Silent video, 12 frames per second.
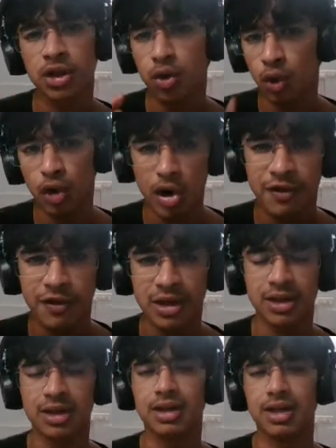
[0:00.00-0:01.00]
core of it,
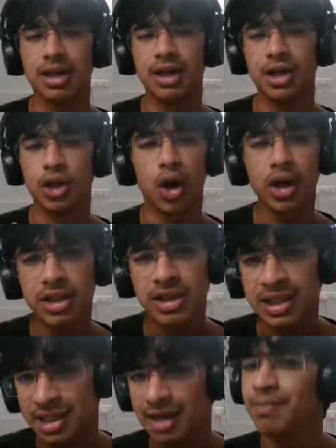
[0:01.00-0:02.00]
not
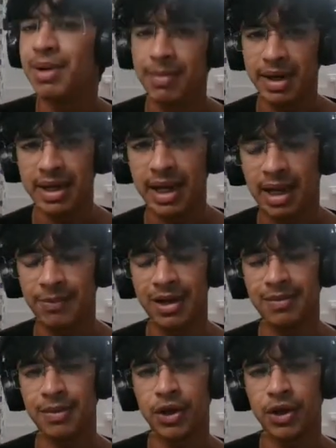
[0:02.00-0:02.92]
just implementing ML.